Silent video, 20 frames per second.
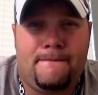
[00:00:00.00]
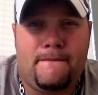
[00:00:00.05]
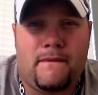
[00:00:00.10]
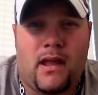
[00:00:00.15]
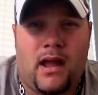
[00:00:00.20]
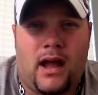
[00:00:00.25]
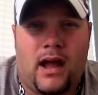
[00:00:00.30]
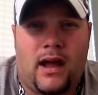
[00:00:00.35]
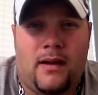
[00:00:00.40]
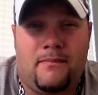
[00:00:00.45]

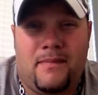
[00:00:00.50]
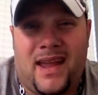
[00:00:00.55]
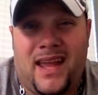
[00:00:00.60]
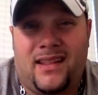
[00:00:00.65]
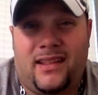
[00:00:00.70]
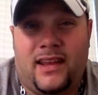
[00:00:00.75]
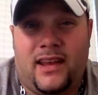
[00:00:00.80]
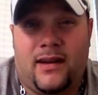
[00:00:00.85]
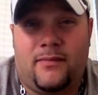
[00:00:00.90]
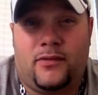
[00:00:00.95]

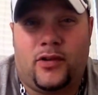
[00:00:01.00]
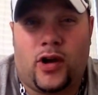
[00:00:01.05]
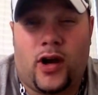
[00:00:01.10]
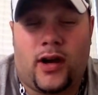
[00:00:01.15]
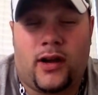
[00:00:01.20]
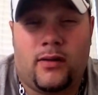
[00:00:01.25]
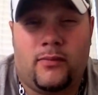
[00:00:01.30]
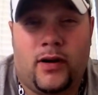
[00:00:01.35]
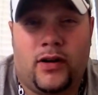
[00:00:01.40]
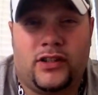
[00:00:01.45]
Mainly, I'm
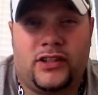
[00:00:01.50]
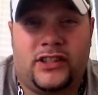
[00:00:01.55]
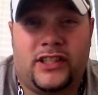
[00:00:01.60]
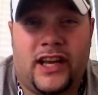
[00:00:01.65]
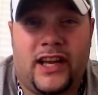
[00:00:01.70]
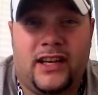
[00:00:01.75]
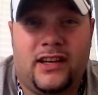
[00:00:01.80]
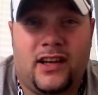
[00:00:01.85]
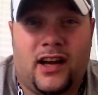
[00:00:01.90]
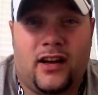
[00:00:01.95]
talking about
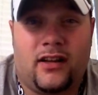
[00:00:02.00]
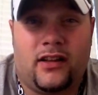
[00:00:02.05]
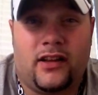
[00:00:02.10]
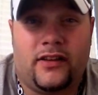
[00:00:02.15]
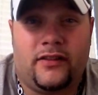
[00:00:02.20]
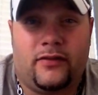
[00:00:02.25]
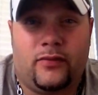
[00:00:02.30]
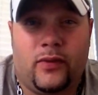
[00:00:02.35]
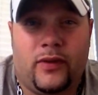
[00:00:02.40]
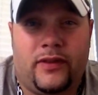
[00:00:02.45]
Shane
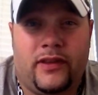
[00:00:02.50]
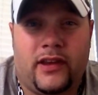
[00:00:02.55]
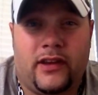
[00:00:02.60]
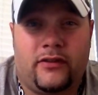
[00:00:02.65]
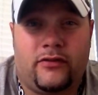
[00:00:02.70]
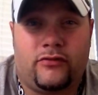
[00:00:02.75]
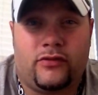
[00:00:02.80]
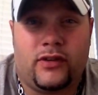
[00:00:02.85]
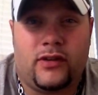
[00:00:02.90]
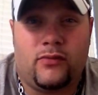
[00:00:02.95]
Douglas with the
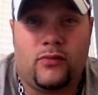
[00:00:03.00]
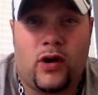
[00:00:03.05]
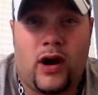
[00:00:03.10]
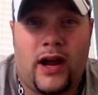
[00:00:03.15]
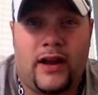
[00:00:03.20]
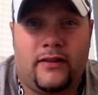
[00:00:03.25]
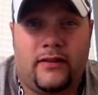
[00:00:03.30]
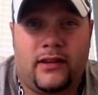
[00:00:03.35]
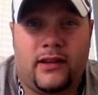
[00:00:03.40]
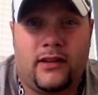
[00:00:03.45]
Extreme
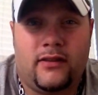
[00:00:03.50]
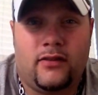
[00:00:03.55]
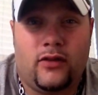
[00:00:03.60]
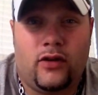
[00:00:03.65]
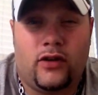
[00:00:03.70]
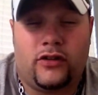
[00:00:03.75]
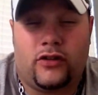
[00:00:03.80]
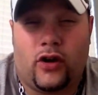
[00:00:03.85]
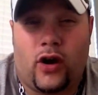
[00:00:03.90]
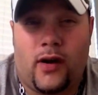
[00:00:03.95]
Rising,
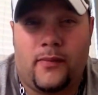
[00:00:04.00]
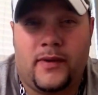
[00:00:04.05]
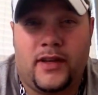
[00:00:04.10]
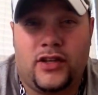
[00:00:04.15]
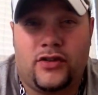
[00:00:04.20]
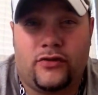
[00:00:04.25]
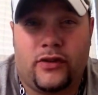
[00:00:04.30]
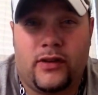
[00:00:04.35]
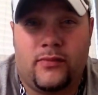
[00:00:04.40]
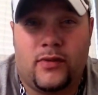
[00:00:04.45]
or Tommy
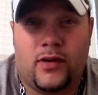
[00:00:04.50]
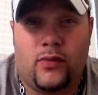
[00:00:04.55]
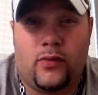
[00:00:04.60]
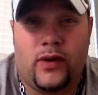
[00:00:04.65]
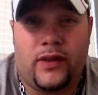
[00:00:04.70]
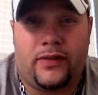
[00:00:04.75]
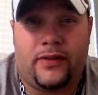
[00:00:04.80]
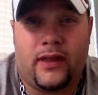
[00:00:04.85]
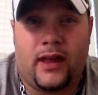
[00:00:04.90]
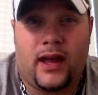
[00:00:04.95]
Dreamer
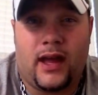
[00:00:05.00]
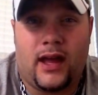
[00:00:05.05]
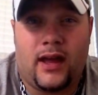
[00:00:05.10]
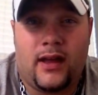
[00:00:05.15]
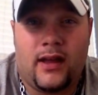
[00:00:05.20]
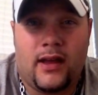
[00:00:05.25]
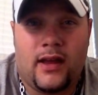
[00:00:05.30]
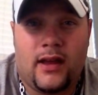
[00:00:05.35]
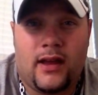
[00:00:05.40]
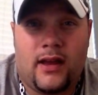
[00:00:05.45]
with
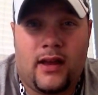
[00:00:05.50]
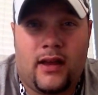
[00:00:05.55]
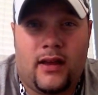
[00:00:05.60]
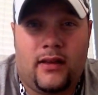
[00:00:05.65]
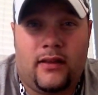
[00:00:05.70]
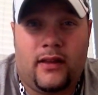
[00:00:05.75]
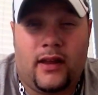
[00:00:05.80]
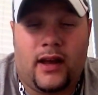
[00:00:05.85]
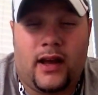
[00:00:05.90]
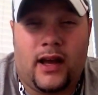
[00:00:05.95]
what
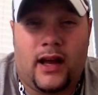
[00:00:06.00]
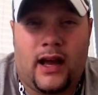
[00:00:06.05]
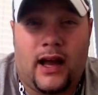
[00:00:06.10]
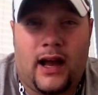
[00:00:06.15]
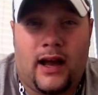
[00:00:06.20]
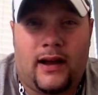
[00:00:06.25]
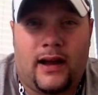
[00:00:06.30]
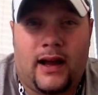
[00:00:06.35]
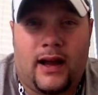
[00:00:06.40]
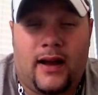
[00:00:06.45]

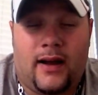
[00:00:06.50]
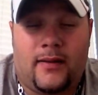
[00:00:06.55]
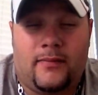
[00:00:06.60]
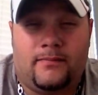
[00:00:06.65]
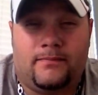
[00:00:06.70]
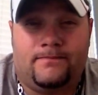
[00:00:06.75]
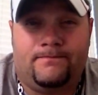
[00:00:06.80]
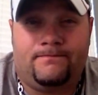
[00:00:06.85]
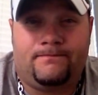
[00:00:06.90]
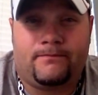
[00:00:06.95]

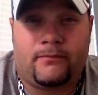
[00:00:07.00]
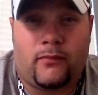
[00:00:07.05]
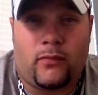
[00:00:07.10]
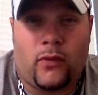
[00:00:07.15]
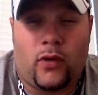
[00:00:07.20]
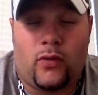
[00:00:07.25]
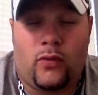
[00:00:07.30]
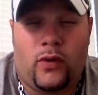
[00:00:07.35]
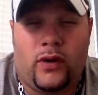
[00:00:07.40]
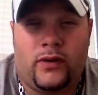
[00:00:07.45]
the
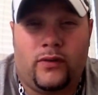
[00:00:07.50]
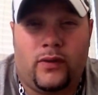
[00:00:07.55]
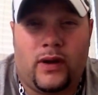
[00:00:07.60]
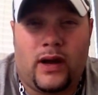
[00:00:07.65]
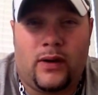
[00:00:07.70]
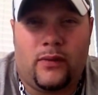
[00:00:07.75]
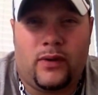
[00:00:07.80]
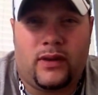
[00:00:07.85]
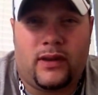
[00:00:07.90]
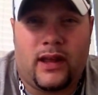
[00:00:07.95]

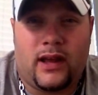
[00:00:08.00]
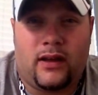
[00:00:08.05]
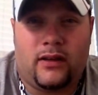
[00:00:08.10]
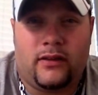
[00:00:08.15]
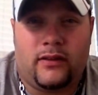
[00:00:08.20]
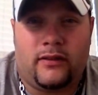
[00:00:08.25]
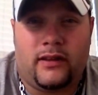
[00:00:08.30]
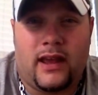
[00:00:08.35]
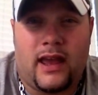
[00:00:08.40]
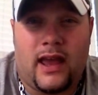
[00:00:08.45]
hell
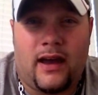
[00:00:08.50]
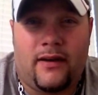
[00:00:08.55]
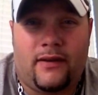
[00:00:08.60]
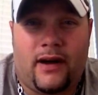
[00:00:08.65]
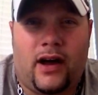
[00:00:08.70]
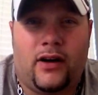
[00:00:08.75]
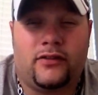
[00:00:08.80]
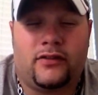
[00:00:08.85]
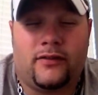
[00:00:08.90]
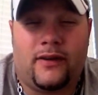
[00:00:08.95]
does he have?
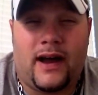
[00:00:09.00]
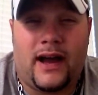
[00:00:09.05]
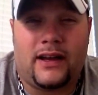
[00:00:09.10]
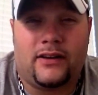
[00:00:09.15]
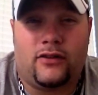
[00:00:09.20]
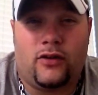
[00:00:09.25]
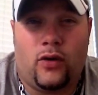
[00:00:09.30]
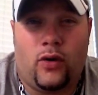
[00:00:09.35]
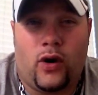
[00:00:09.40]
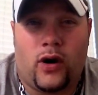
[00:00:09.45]
House of
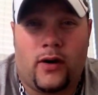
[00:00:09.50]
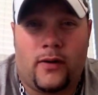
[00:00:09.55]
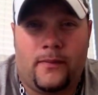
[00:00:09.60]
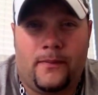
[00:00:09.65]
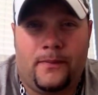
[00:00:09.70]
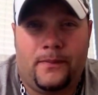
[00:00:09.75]
Hardcore.